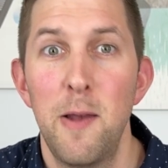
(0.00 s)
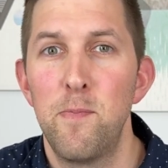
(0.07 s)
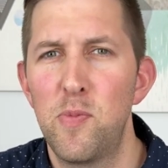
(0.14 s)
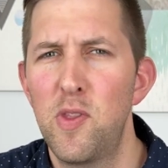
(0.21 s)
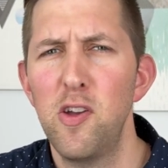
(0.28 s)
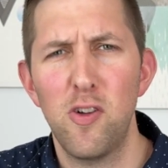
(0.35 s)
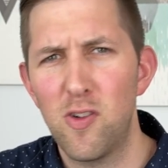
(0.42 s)

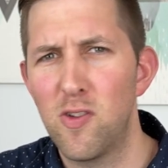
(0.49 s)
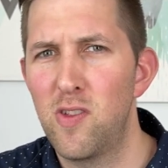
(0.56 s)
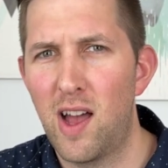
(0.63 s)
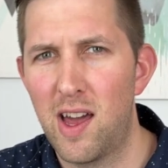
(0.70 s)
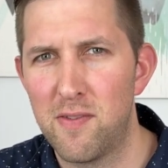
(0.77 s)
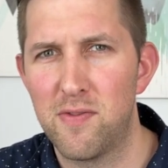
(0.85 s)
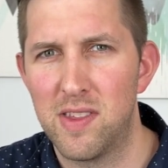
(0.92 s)
There are a
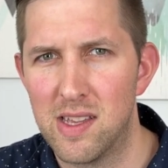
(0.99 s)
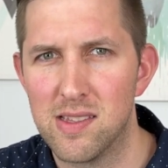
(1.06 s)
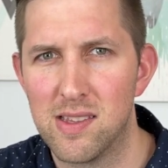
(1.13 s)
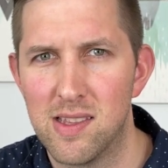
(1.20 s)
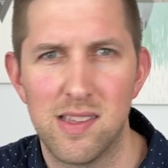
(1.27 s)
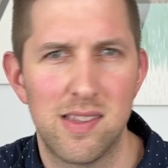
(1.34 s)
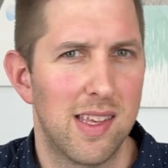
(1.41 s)
lot of things
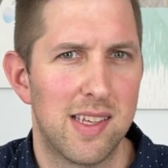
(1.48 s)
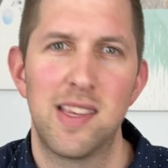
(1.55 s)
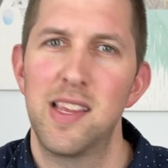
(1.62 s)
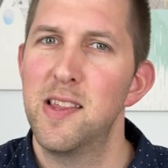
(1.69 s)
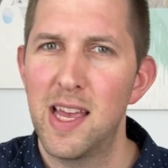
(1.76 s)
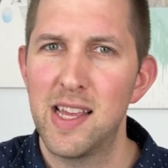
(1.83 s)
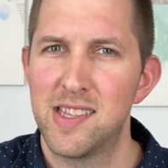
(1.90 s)
in this
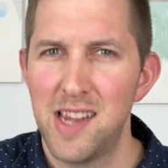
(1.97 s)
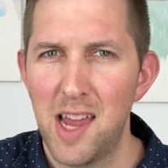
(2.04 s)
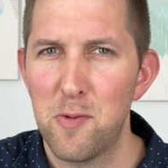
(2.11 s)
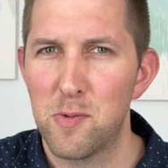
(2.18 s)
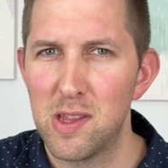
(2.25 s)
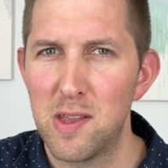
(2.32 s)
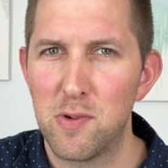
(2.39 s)
list. That's
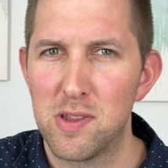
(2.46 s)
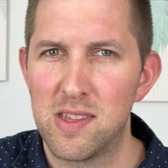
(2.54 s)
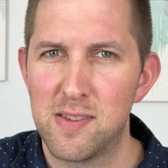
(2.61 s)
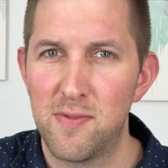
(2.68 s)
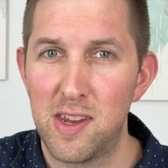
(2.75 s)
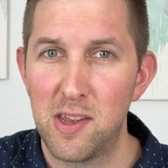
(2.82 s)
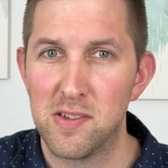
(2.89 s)
not really what this
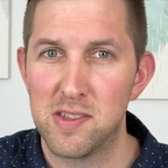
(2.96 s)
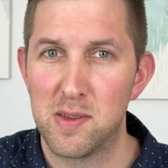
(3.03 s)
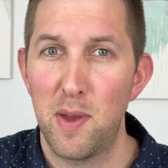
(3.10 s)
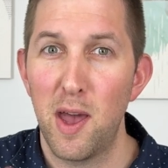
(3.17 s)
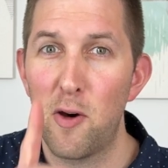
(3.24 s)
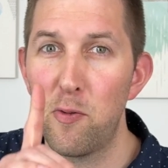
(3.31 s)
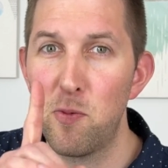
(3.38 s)
video is
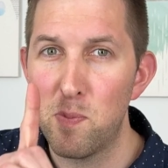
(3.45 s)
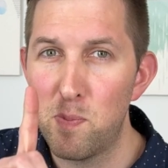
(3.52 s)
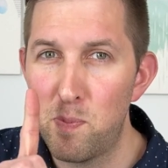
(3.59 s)
about.